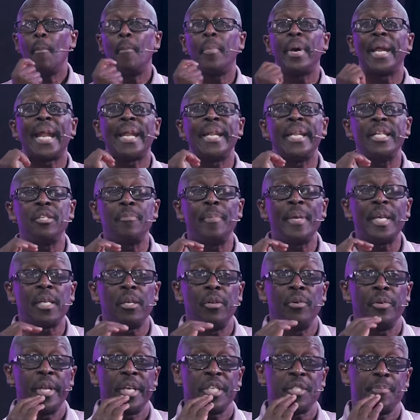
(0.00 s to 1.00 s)
But I need to be
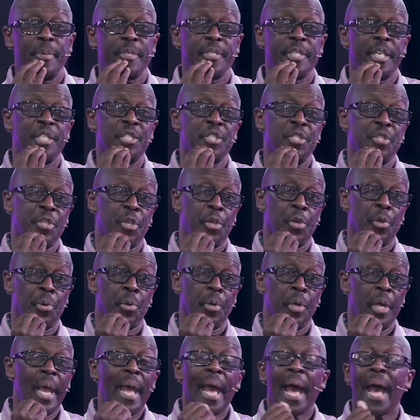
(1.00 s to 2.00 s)
clear on expectations here.
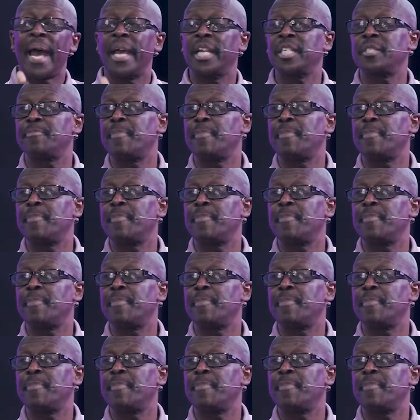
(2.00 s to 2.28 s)
I